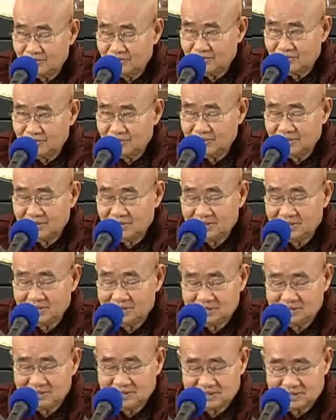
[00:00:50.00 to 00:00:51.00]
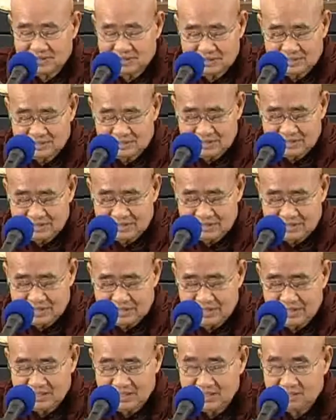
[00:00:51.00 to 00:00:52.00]
When he is
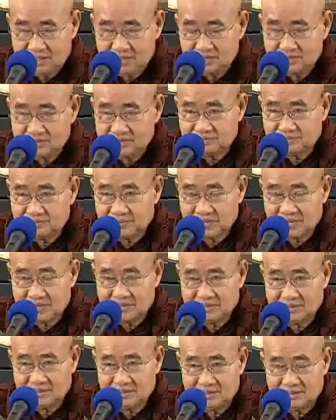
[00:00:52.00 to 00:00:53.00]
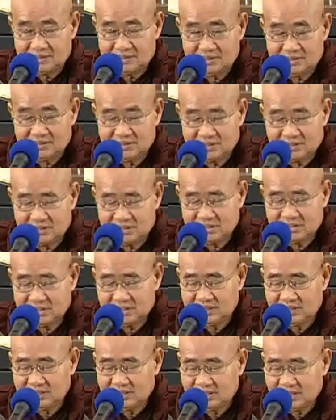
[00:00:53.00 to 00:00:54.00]
trying to spread
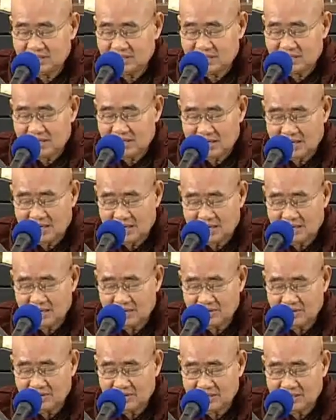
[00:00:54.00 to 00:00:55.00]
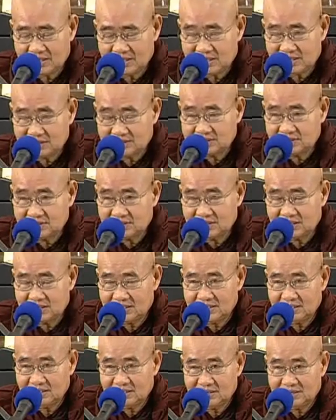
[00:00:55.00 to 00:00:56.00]
the aloga kasina
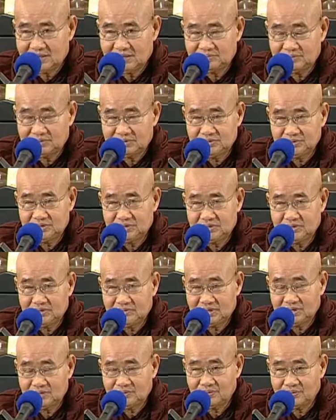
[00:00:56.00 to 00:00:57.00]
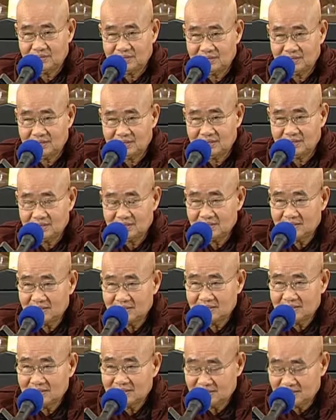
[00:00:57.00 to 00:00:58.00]
light up to Deva world,
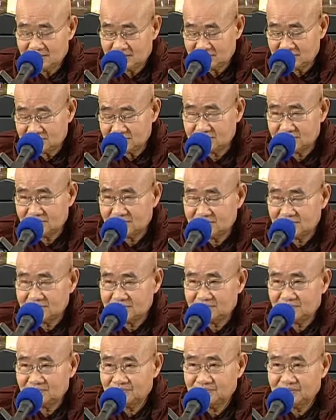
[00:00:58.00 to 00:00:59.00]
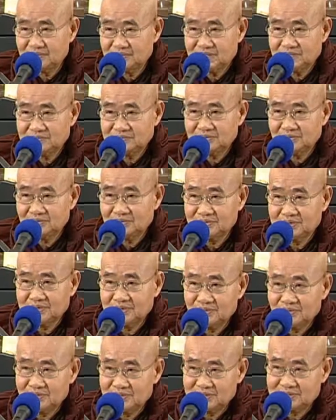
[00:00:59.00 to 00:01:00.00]
he saw different types of
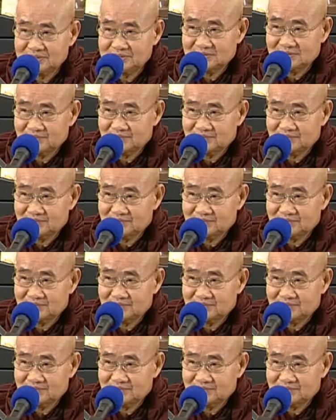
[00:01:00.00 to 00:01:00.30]
Devas.